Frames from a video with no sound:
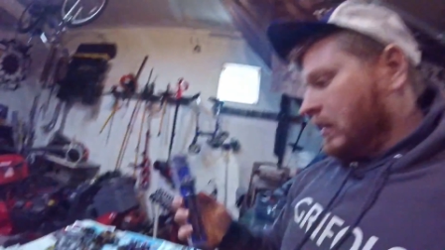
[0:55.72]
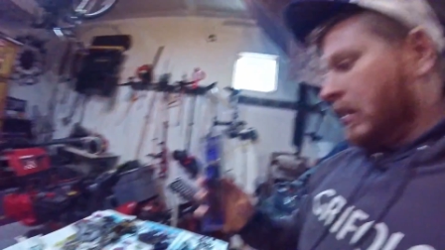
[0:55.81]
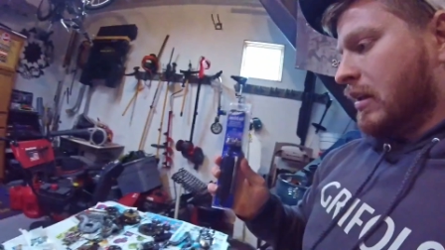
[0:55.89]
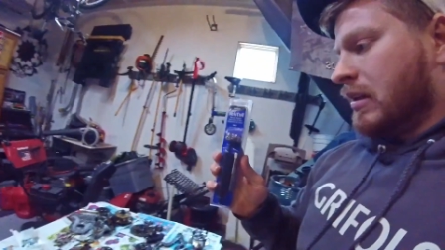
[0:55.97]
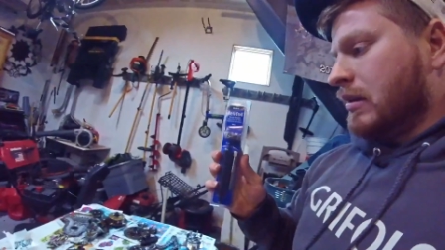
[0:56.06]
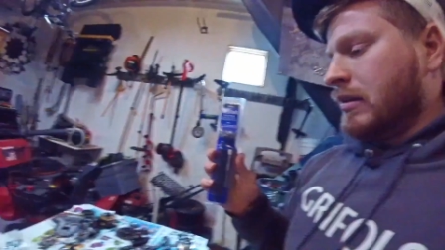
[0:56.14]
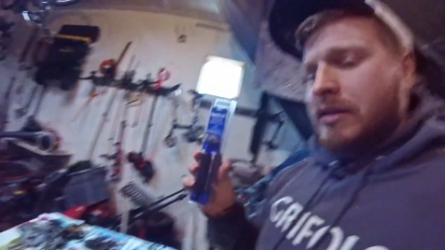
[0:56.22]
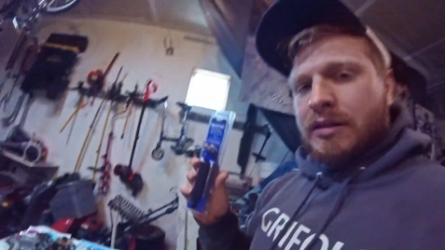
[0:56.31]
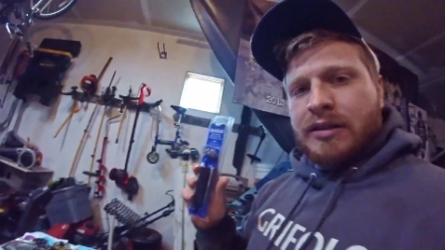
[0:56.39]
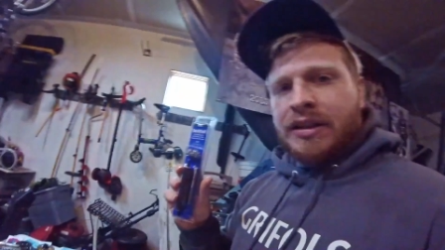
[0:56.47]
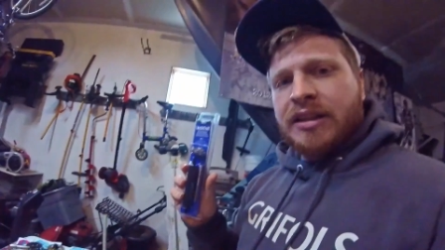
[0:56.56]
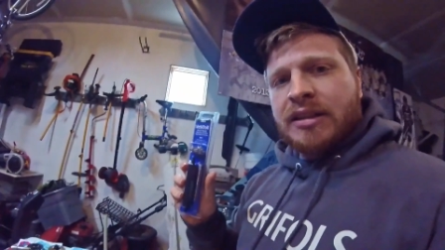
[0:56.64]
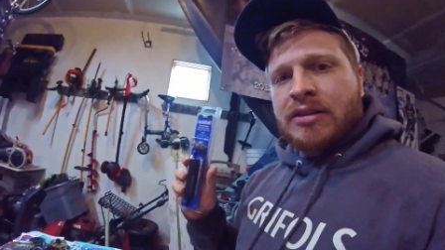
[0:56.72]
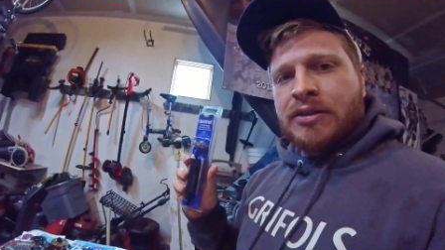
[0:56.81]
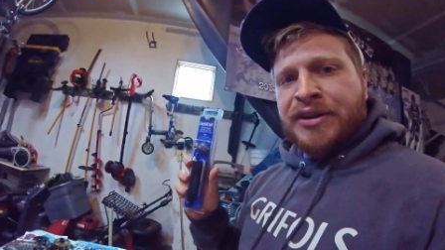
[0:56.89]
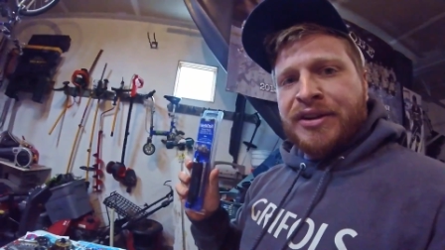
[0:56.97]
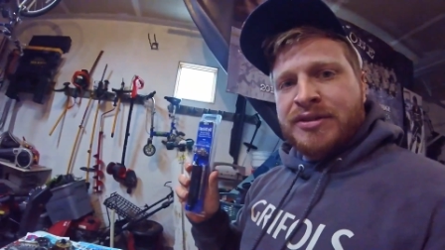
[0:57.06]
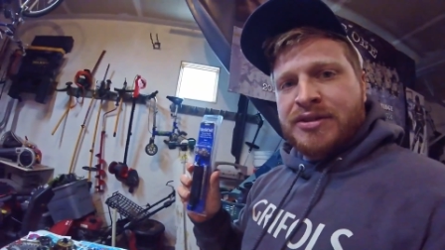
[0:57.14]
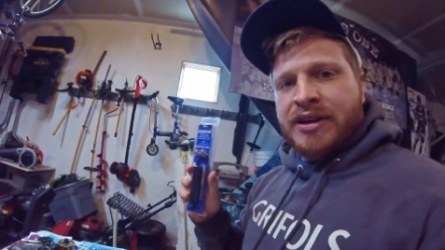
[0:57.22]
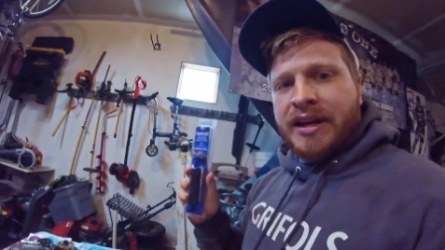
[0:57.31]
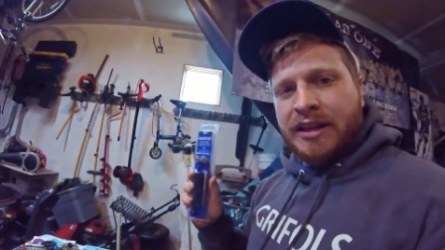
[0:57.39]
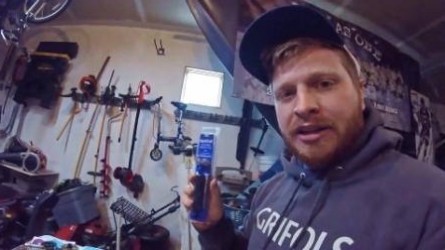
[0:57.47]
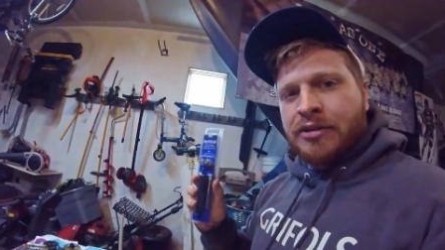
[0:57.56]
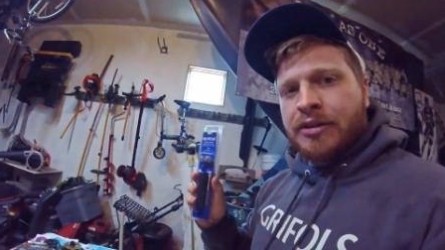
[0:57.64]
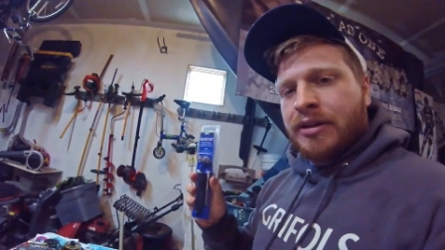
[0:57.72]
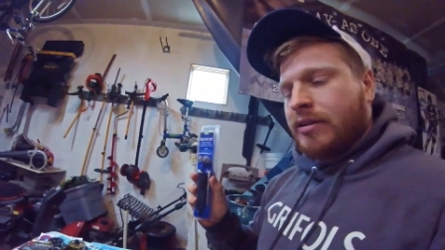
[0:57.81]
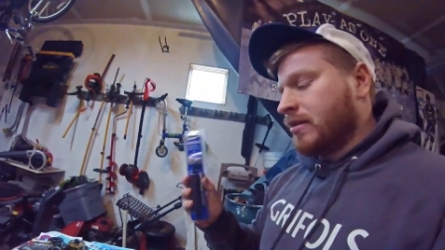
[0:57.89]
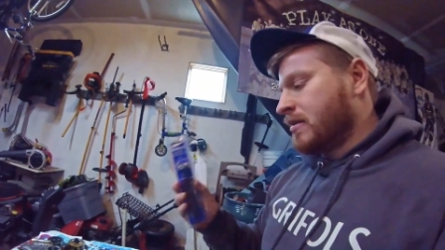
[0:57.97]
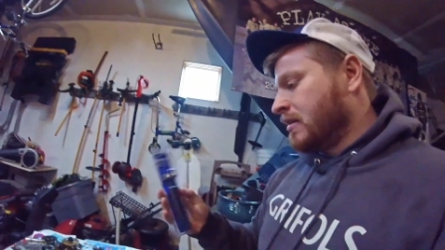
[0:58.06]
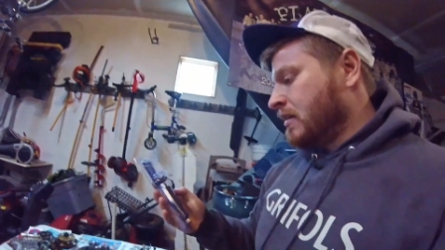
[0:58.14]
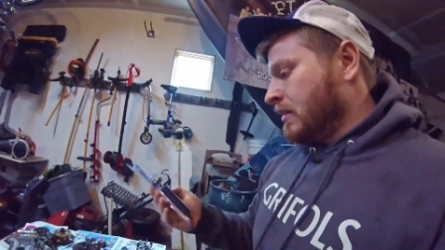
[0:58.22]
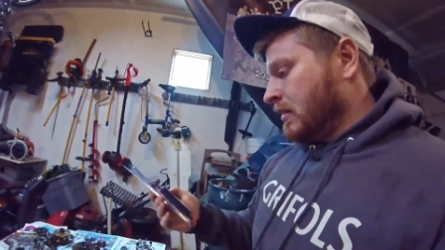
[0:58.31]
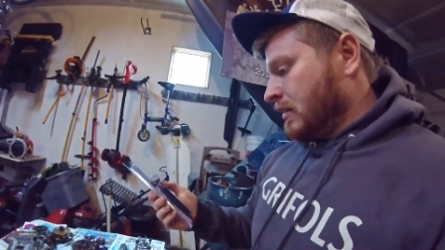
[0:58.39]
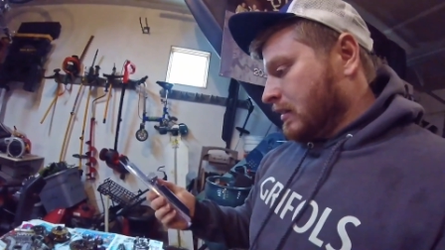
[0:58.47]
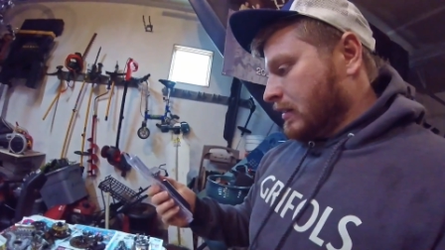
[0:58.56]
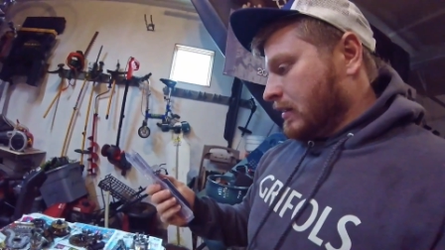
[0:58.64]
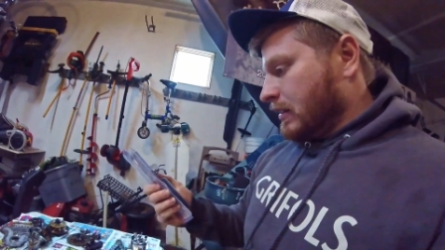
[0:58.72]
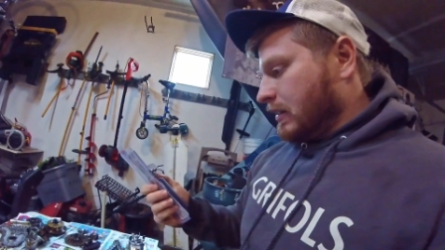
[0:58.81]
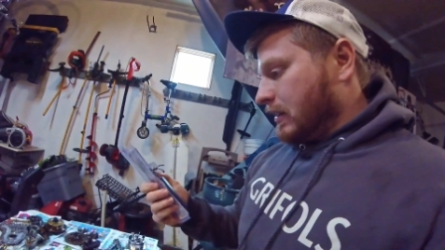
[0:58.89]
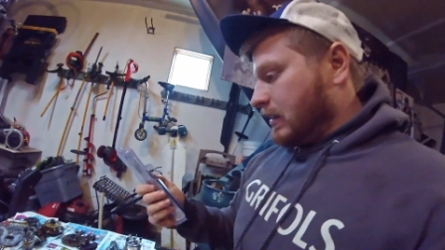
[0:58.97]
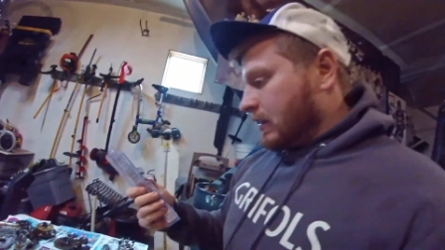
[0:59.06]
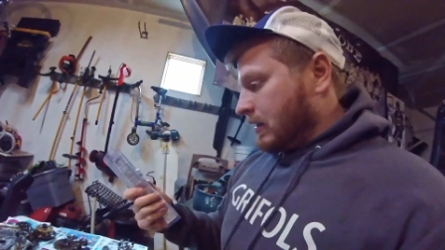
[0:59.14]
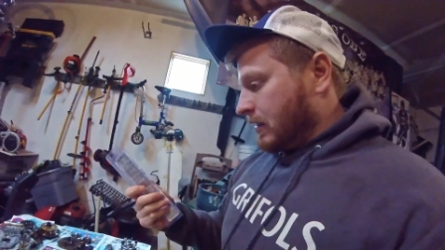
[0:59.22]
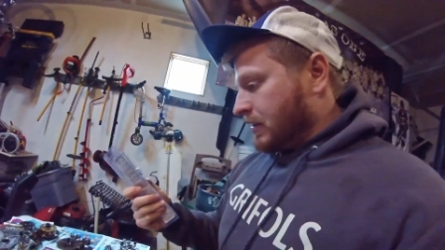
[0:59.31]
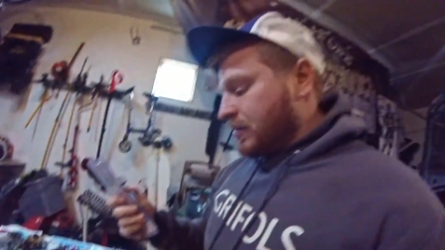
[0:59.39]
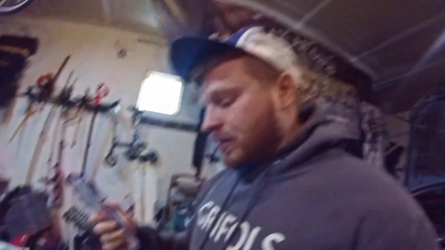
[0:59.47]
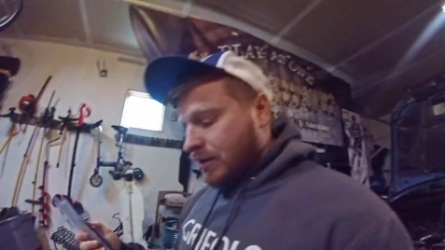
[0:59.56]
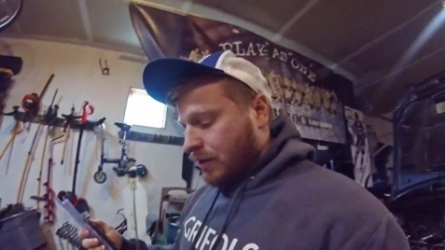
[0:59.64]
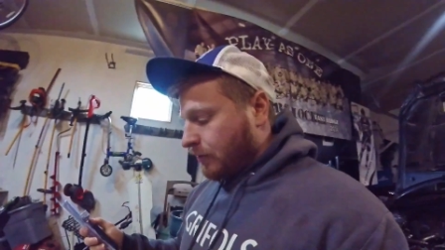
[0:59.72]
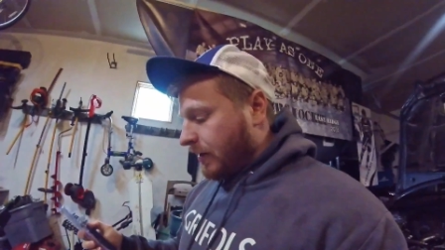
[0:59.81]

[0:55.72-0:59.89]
little helicoils or helicoils uh, it's just a